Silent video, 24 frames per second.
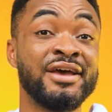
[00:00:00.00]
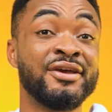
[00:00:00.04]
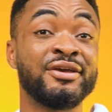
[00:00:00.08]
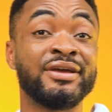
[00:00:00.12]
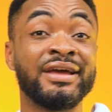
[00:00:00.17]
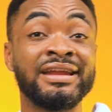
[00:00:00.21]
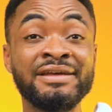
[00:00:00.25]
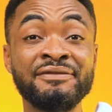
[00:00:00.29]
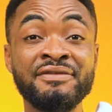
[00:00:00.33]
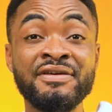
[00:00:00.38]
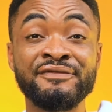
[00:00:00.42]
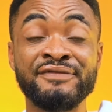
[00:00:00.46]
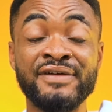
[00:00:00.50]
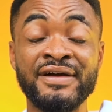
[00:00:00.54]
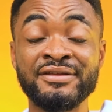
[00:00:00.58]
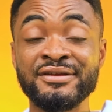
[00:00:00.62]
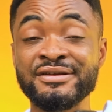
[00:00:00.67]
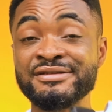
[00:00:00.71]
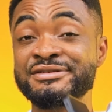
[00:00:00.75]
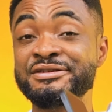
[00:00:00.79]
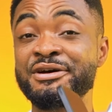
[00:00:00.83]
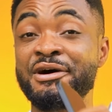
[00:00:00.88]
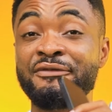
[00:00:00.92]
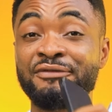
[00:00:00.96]
you can even find
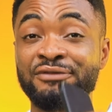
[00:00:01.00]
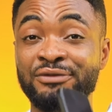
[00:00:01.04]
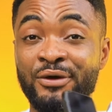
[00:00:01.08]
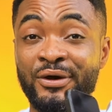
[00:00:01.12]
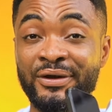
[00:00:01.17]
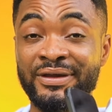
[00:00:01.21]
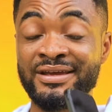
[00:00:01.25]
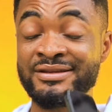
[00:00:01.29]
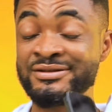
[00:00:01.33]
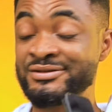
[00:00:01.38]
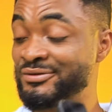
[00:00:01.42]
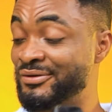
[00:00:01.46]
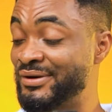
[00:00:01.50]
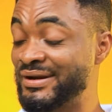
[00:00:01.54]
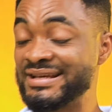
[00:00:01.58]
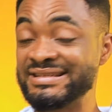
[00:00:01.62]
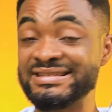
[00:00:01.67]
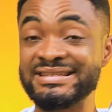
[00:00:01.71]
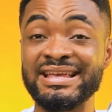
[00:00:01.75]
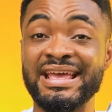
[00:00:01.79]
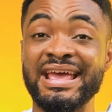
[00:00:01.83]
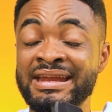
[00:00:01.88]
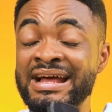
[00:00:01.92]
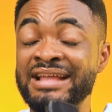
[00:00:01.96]
yourself talking to
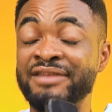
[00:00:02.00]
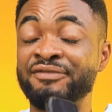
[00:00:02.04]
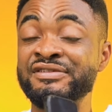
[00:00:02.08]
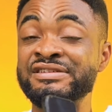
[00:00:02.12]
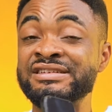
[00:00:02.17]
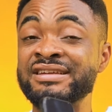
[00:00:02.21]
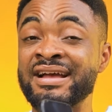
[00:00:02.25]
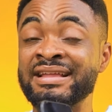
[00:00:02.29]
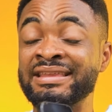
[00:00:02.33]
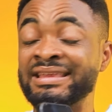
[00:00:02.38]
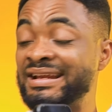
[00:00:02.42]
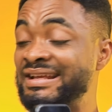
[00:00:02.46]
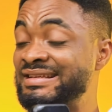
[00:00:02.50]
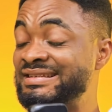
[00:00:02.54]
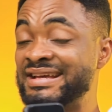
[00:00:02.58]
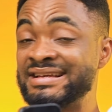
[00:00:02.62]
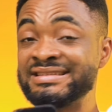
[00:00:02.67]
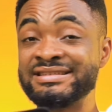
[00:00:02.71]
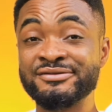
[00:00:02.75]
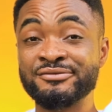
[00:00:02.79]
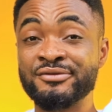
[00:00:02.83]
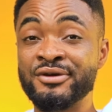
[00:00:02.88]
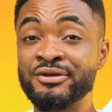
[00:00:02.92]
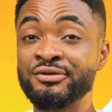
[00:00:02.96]
it. And the artificial
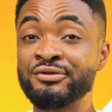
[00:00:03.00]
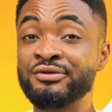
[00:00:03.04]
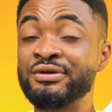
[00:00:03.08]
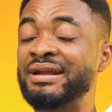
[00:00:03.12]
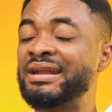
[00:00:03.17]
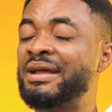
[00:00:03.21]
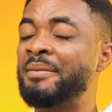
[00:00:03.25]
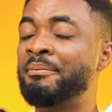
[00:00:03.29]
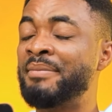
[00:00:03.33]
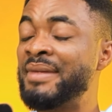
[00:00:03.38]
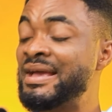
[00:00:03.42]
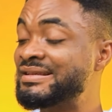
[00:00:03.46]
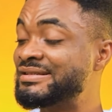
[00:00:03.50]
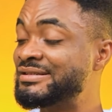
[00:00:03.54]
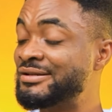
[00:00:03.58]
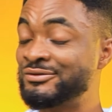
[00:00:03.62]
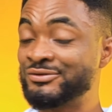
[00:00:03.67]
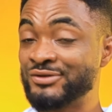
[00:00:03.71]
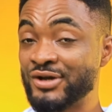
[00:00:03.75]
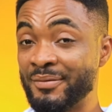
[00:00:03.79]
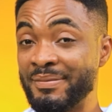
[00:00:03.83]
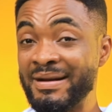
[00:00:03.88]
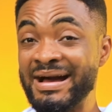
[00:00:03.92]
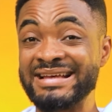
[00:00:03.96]
intelligence is going to do an amazing
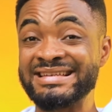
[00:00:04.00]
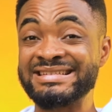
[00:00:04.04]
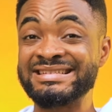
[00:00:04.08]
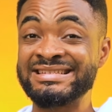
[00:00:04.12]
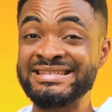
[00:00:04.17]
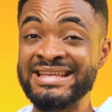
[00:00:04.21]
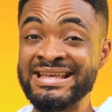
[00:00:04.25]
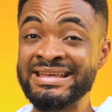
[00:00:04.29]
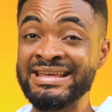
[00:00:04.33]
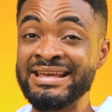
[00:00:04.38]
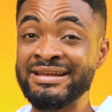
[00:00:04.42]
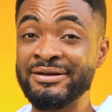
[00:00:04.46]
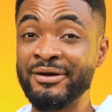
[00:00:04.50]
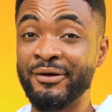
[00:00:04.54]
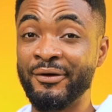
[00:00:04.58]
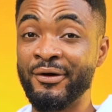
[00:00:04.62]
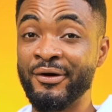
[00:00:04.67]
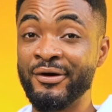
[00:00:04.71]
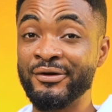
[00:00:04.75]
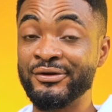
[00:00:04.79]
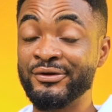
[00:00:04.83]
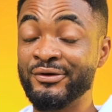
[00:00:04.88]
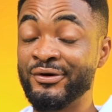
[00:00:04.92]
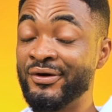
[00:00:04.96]
job at syncing the
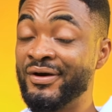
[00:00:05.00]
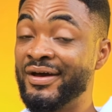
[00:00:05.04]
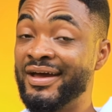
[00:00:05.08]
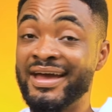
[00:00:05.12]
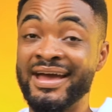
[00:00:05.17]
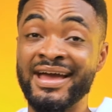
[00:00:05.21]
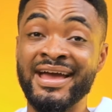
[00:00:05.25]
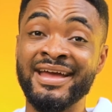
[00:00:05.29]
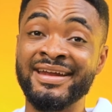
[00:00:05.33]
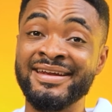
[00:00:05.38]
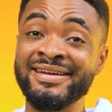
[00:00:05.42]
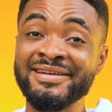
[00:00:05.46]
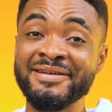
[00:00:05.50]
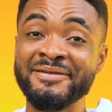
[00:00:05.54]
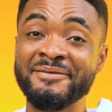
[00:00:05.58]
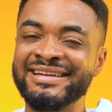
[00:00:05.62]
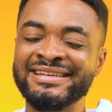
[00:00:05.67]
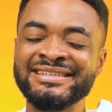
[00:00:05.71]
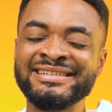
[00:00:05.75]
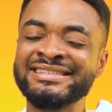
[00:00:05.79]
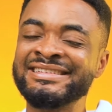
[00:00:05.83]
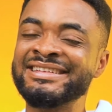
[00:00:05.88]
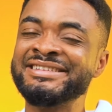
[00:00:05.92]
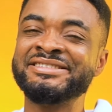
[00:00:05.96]
audio. And
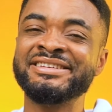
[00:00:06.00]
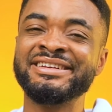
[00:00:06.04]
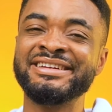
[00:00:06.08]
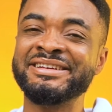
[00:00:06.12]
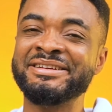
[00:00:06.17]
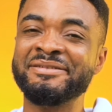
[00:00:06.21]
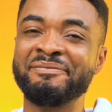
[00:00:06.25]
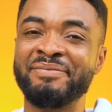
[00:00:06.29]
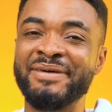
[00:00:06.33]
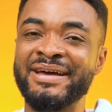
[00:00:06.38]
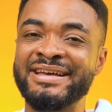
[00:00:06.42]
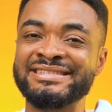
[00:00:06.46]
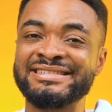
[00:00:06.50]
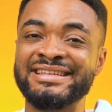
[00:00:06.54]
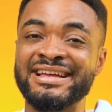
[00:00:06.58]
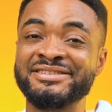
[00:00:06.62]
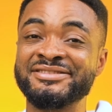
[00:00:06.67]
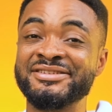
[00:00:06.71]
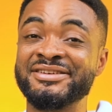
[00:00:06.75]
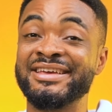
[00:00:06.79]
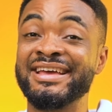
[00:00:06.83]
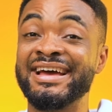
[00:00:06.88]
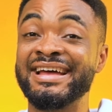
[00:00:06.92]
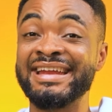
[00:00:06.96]
this is literally the best
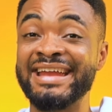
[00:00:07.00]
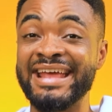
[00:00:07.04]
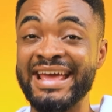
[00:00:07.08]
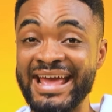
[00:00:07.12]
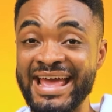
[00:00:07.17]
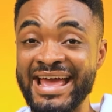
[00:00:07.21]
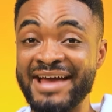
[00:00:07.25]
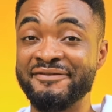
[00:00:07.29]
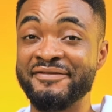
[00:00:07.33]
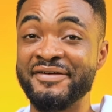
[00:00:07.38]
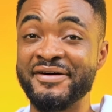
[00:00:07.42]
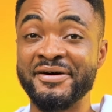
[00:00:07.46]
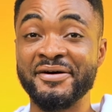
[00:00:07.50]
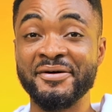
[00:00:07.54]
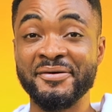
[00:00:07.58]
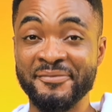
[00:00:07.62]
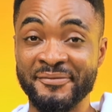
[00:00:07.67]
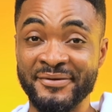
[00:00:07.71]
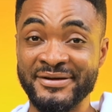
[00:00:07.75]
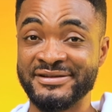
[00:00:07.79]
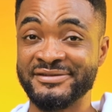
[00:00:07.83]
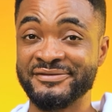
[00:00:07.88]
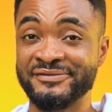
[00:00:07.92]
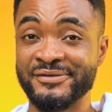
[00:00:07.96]
that you can ever
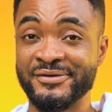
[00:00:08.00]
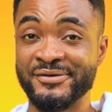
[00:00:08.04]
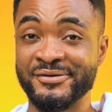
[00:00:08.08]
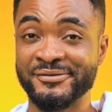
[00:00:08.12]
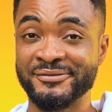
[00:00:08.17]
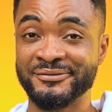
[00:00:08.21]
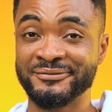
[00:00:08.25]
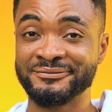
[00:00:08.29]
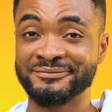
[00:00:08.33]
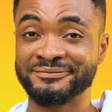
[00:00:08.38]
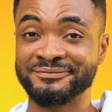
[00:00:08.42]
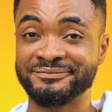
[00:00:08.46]
wish for.